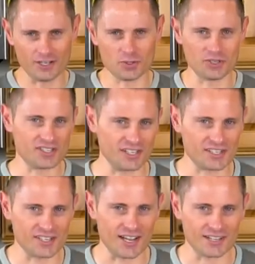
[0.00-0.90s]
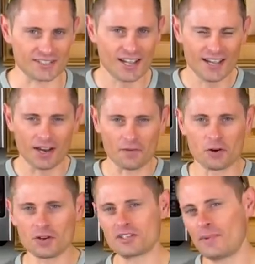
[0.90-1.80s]
into a success. Now, I've
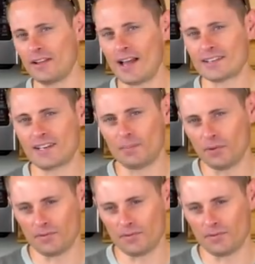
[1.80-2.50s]
noticed in my last couple